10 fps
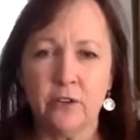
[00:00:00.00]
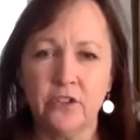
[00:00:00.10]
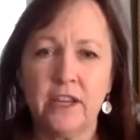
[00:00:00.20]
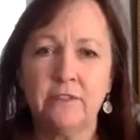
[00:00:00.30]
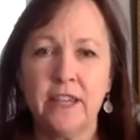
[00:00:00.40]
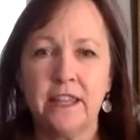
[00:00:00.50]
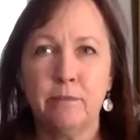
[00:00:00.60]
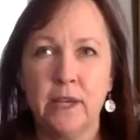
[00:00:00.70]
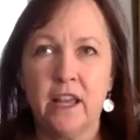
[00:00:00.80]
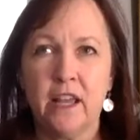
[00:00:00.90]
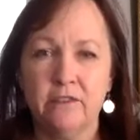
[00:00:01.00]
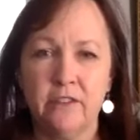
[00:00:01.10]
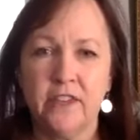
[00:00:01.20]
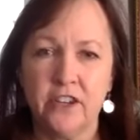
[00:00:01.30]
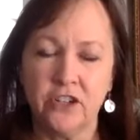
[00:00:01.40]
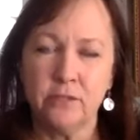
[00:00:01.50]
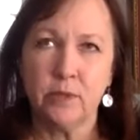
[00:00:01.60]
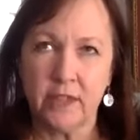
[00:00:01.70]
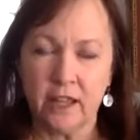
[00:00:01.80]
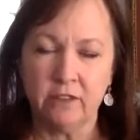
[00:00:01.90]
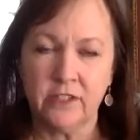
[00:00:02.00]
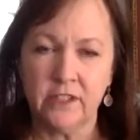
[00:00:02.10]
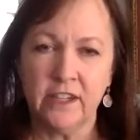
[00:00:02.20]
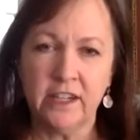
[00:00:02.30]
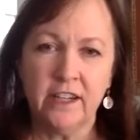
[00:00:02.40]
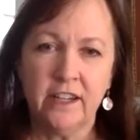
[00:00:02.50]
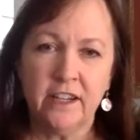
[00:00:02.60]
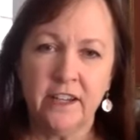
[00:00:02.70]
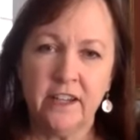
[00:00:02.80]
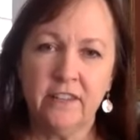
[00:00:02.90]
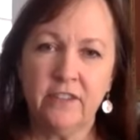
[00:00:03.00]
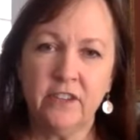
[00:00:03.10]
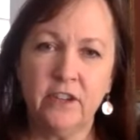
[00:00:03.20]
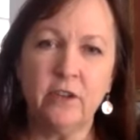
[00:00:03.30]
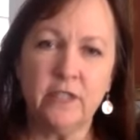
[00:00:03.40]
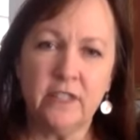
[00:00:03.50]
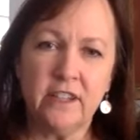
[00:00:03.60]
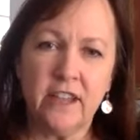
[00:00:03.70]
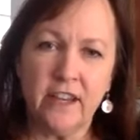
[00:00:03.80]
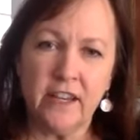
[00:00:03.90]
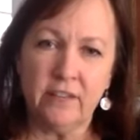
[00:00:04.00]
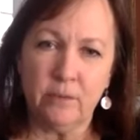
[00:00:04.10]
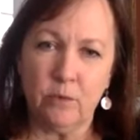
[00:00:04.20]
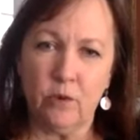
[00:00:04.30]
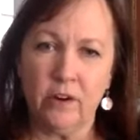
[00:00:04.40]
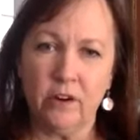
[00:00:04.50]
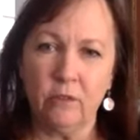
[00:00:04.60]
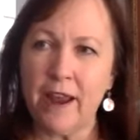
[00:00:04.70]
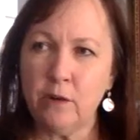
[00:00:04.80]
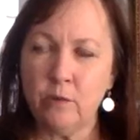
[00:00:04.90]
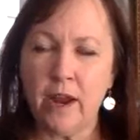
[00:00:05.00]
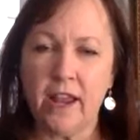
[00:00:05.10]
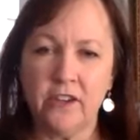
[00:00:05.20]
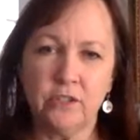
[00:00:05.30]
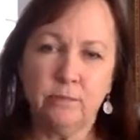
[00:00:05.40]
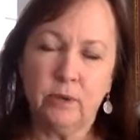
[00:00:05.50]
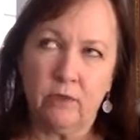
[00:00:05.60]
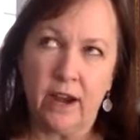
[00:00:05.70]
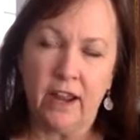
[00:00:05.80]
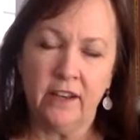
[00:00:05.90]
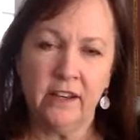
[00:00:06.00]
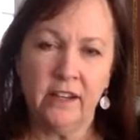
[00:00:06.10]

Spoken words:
instead of saying the big elephant, they can just put elephant, and cut it even more, or ran away, just put ran.